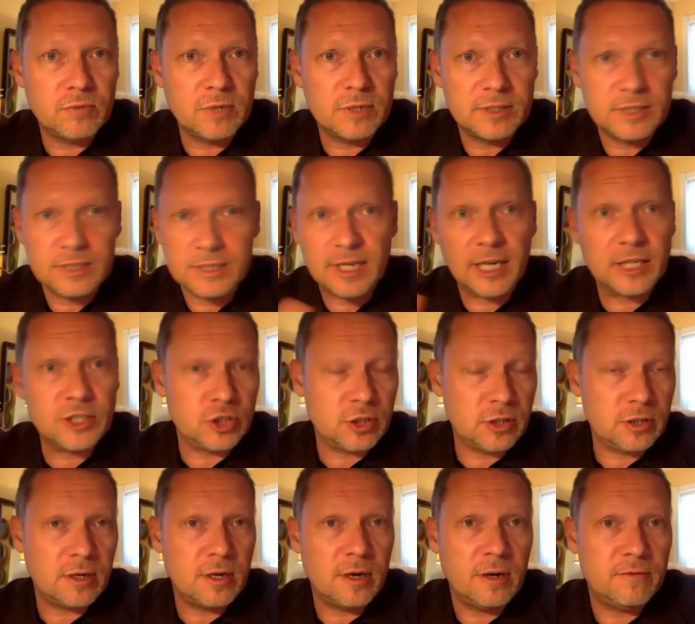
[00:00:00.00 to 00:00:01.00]
a
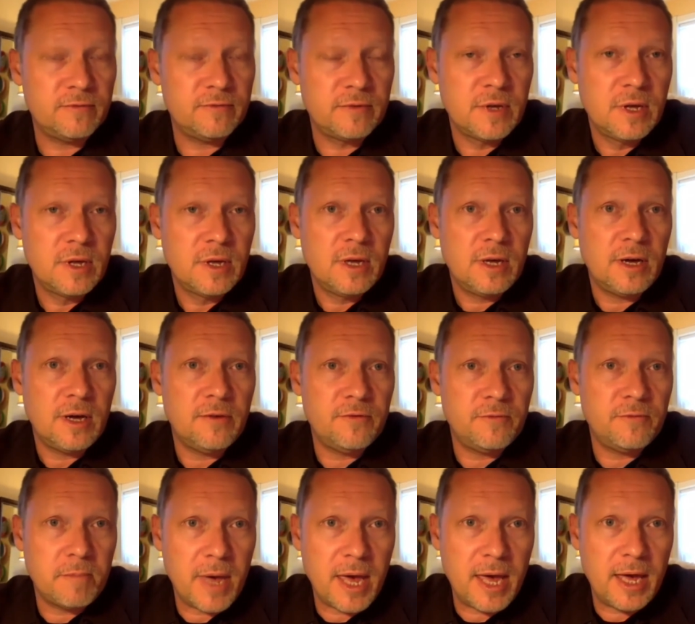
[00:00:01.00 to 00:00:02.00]
succession of
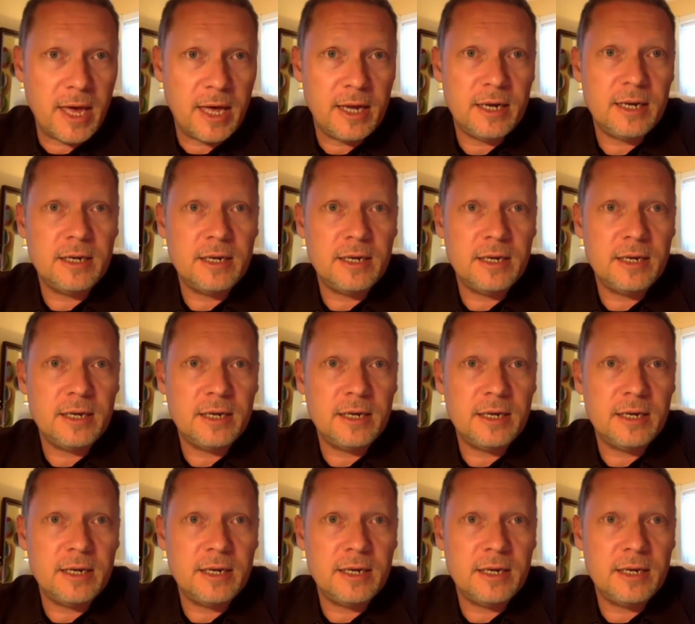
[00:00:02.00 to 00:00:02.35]
men,